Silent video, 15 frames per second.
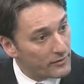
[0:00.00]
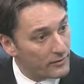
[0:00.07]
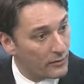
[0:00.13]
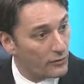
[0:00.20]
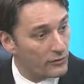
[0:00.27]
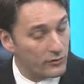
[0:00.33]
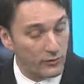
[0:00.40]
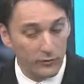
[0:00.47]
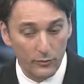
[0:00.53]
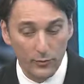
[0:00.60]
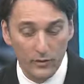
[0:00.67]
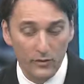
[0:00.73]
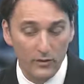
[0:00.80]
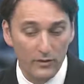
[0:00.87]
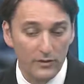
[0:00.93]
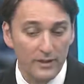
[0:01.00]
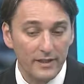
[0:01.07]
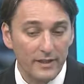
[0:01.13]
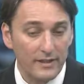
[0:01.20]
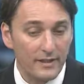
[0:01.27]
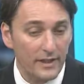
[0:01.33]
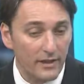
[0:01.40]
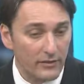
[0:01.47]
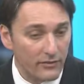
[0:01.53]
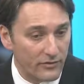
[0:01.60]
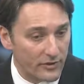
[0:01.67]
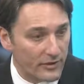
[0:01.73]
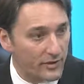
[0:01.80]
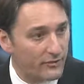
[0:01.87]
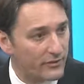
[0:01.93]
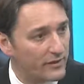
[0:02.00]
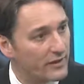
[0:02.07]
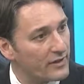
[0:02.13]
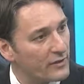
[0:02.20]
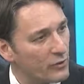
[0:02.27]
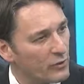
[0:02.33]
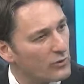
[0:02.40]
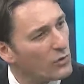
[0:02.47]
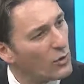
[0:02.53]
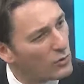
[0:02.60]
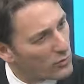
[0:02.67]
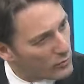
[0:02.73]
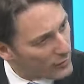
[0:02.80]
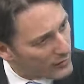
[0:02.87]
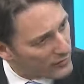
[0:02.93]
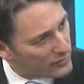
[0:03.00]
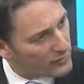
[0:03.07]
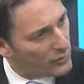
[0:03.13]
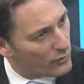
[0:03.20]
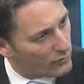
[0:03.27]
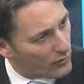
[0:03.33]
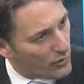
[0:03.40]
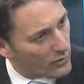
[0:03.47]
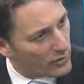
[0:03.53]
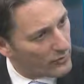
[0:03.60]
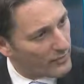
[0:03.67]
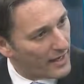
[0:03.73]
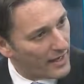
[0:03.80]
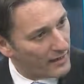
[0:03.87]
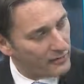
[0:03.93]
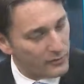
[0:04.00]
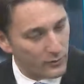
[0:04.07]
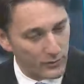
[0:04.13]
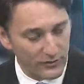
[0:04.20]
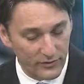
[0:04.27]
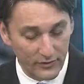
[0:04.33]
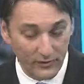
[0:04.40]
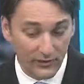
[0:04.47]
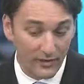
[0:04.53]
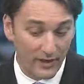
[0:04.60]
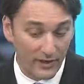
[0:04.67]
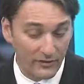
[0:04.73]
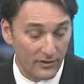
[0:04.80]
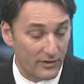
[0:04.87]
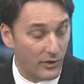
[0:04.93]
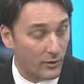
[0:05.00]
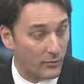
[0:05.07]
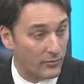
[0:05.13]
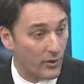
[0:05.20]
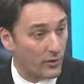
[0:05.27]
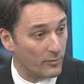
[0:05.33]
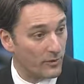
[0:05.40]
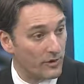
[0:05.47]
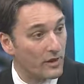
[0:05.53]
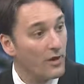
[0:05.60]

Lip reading: Those what are called clinically insignificant or lower risk, low volume cancer, which the study actually talk about